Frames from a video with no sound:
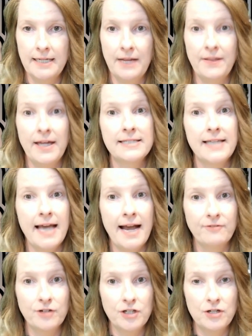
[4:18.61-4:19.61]
Now, that's
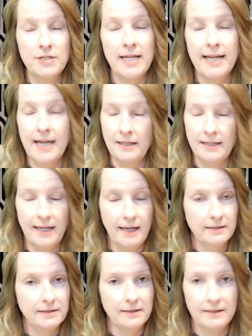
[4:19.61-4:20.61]
after you take out
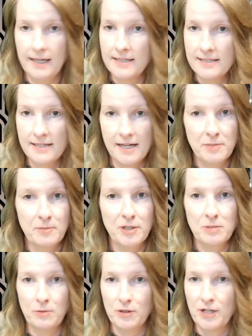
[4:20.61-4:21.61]
land. Land's not
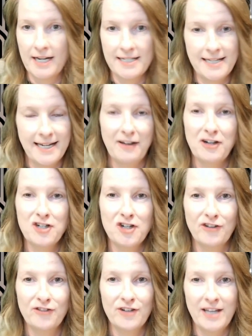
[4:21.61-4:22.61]
depreciable. You got to take out a
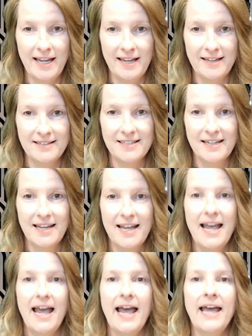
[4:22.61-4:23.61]
chunk for land.
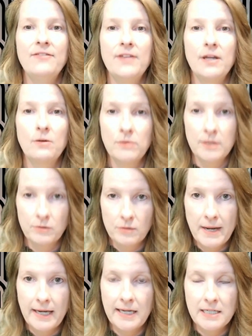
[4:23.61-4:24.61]
And then the
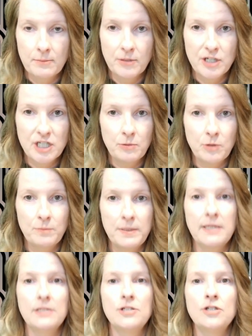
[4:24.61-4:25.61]
remaining depreciable
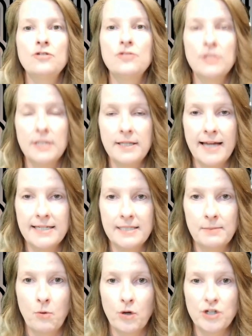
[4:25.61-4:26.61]
piece, usually that's the
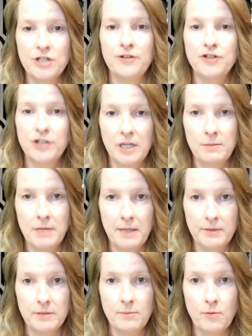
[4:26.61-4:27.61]
portion that you're going to be
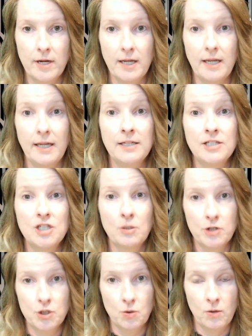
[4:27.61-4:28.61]
able to bring into
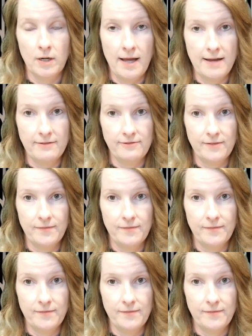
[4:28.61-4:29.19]
a short life.